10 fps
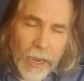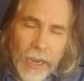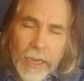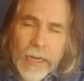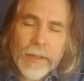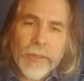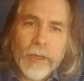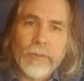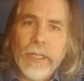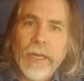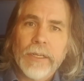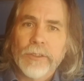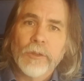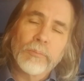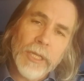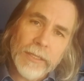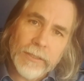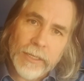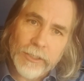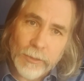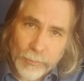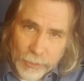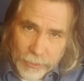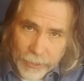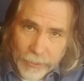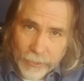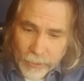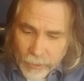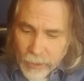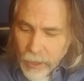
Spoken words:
anything related to blood tests in particular.